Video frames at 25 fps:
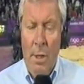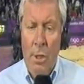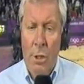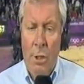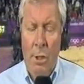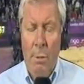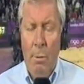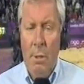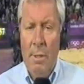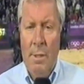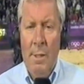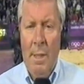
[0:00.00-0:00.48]

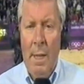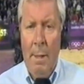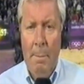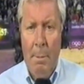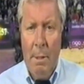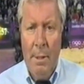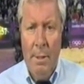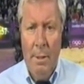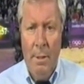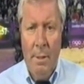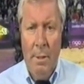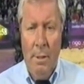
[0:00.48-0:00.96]
She wasn't
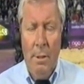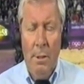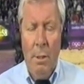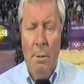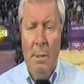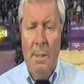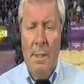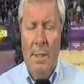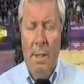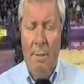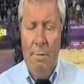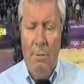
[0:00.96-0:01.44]
able to do
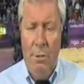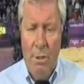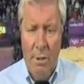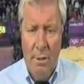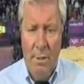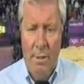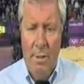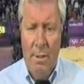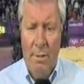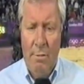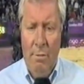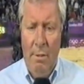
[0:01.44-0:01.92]
herself
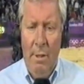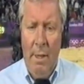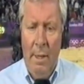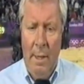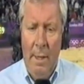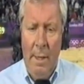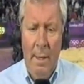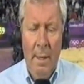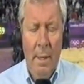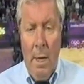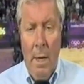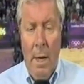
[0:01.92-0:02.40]
justice,
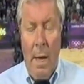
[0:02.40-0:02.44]
really.